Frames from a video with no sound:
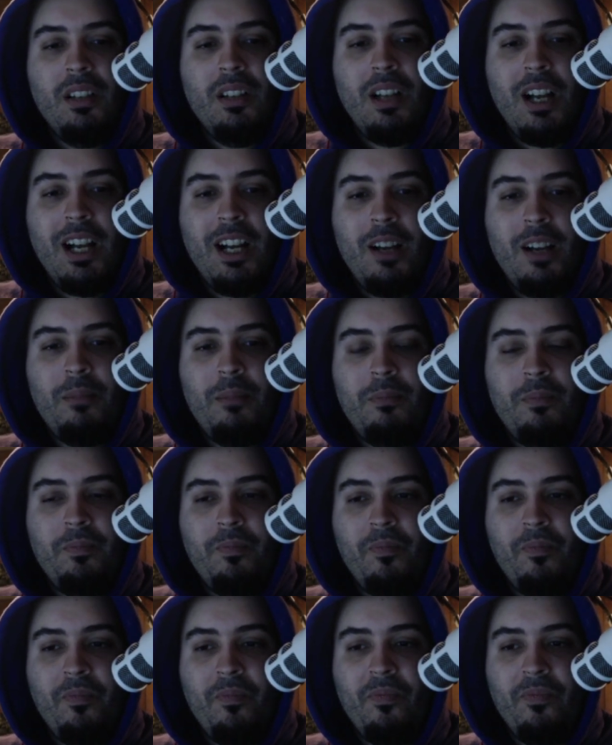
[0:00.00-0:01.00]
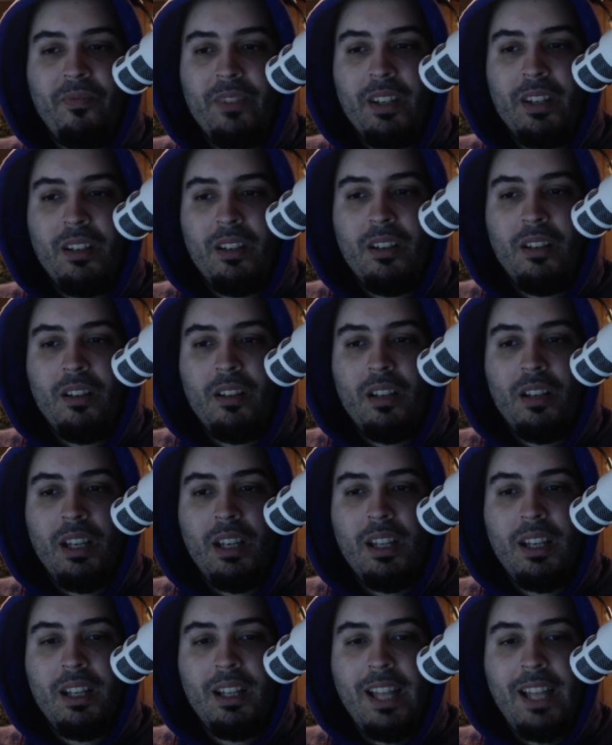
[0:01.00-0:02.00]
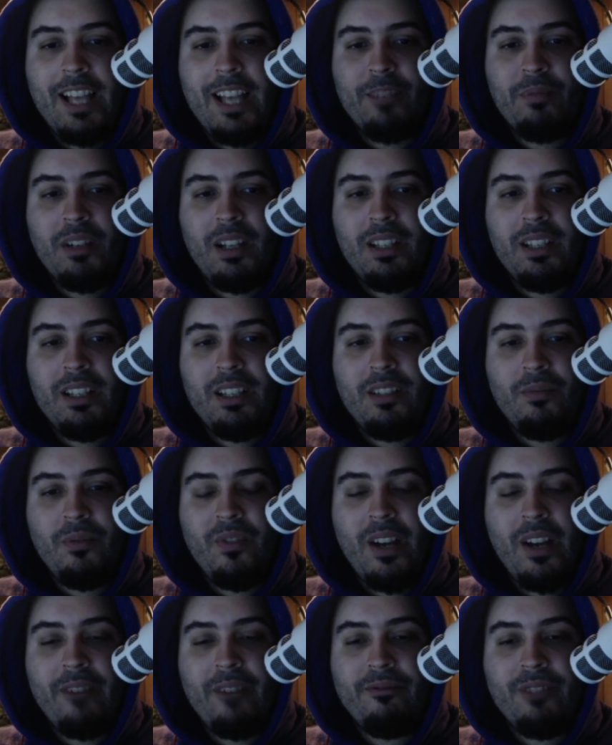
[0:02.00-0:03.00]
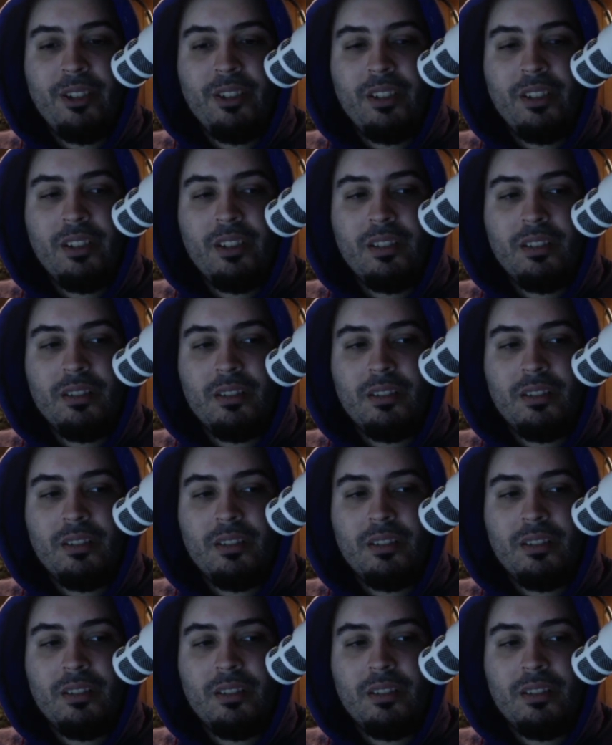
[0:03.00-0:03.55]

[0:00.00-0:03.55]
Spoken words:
And then last but not least, we've got Freljord,